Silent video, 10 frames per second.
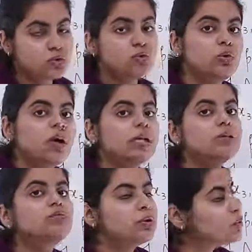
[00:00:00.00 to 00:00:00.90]
Do not
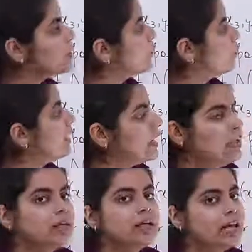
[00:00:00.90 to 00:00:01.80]
confuse and put
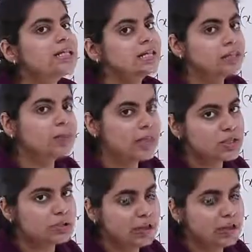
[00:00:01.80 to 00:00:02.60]
anything else in the place of